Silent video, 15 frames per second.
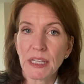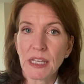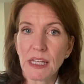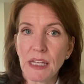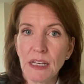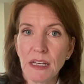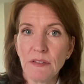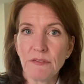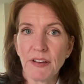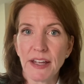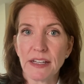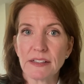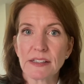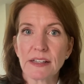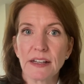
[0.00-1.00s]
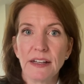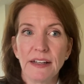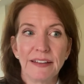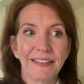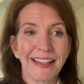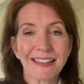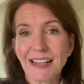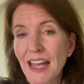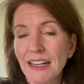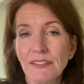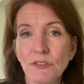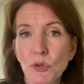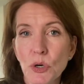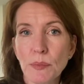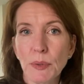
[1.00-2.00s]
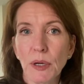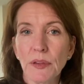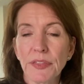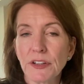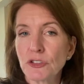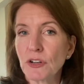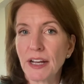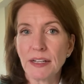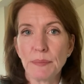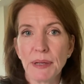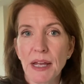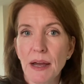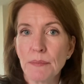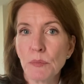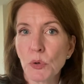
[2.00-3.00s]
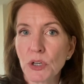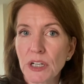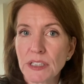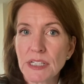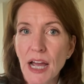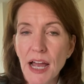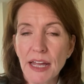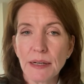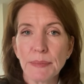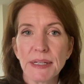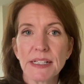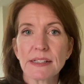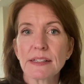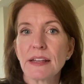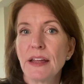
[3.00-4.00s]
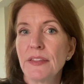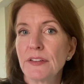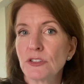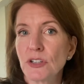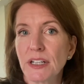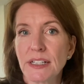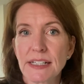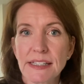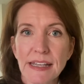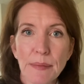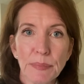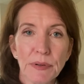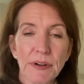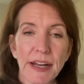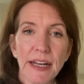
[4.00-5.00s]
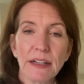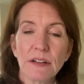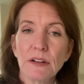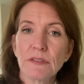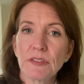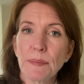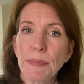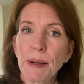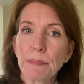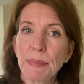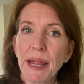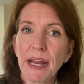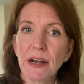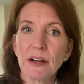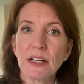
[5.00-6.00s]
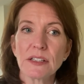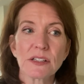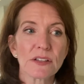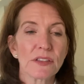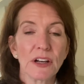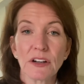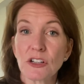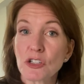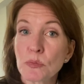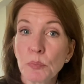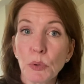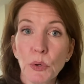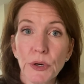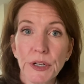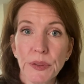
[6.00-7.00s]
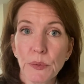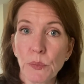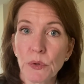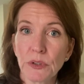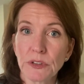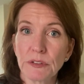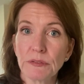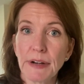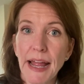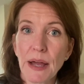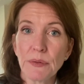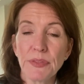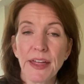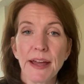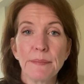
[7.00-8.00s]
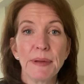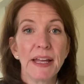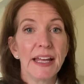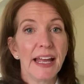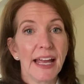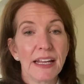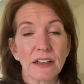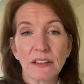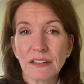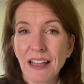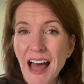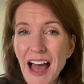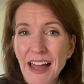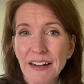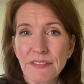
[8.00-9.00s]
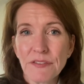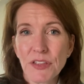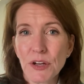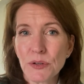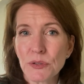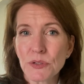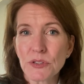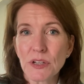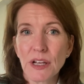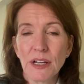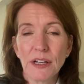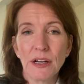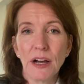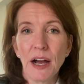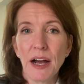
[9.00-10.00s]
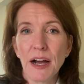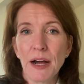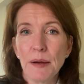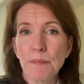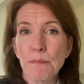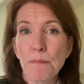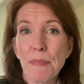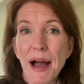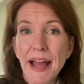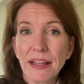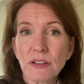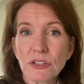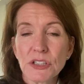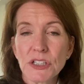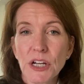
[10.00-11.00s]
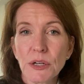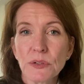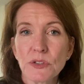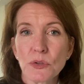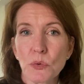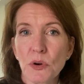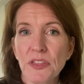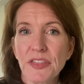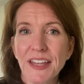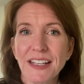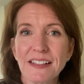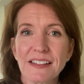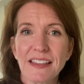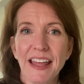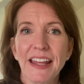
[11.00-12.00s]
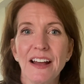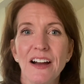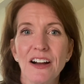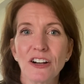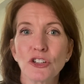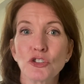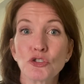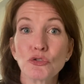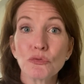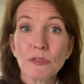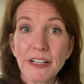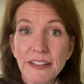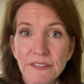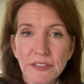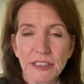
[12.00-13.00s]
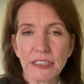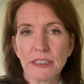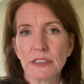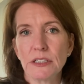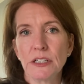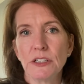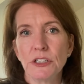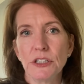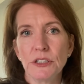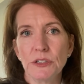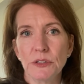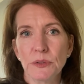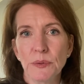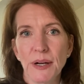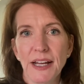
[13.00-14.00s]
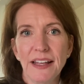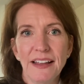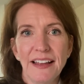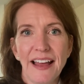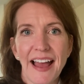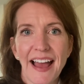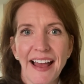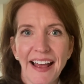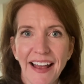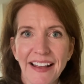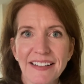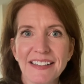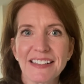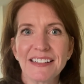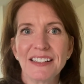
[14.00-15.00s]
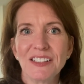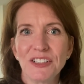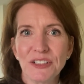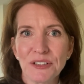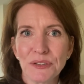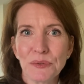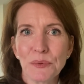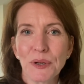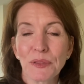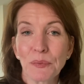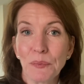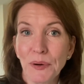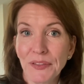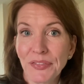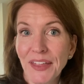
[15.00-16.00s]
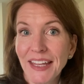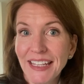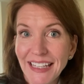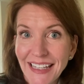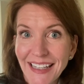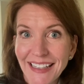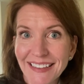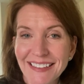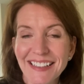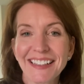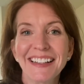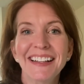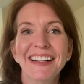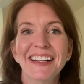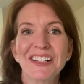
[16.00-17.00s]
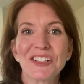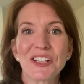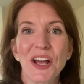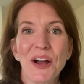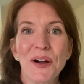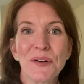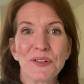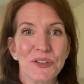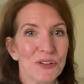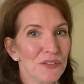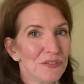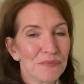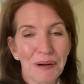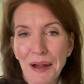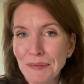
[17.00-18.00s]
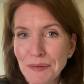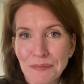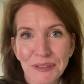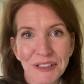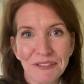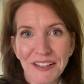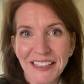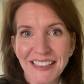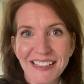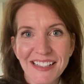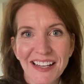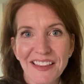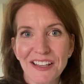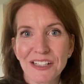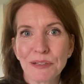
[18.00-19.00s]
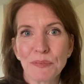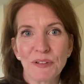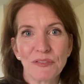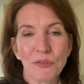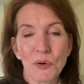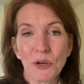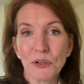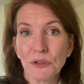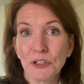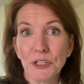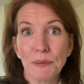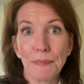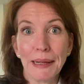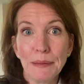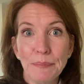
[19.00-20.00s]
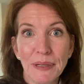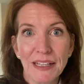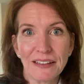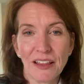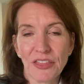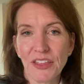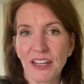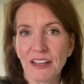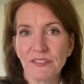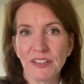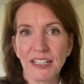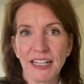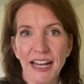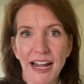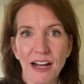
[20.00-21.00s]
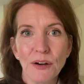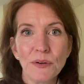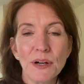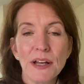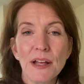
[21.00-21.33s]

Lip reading: eating phase. That's kind of normal. They're trying to become more autonomous. They're trying to separate from their parents. They're exploring the world around them. And a lot of those milestones or things they are driven to do has to do with what they eat. So you've probably run into this before, or you might be in the thick of it now,